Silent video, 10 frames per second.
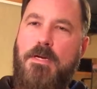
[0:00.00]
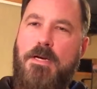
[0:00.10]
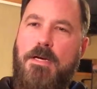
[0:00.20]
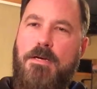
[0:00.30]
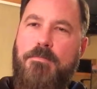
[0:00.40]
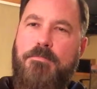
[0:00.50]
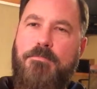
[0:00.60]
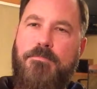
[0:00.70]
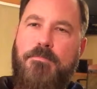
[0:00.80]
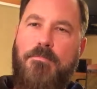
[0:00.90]
Some
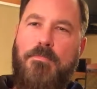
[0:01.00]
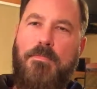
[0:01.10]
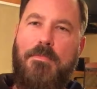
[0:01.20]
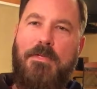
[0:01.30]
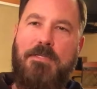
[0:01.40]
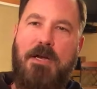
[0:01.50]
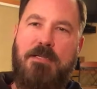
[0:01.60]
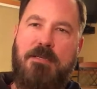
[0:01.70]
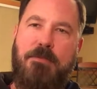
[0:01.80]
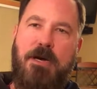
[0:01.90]

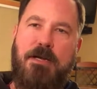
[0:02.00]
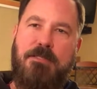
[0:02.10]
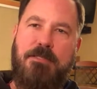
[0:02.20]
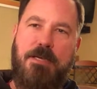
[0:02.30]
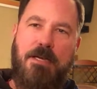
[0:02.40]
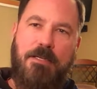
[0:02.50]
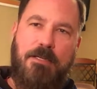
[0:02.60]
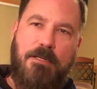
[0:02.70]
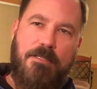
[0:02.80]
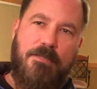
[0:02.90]
Aunt Sally.
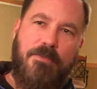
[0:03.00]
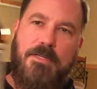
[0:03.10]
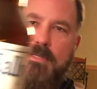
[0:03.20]
Here, let's see if I